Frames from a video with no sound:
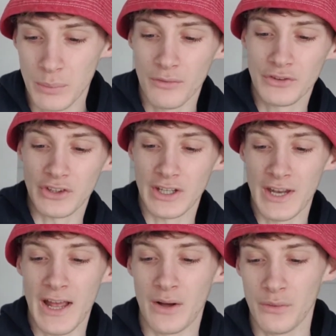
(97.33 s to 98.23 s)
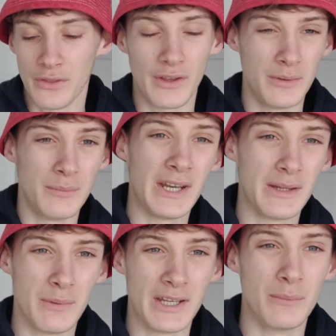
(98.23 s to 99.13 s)
poverty and health, and
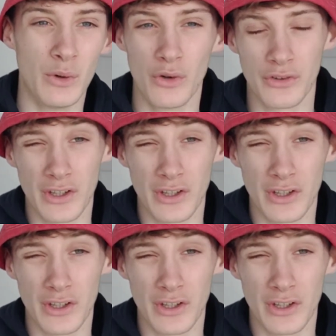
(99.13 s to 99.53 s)
many, many more.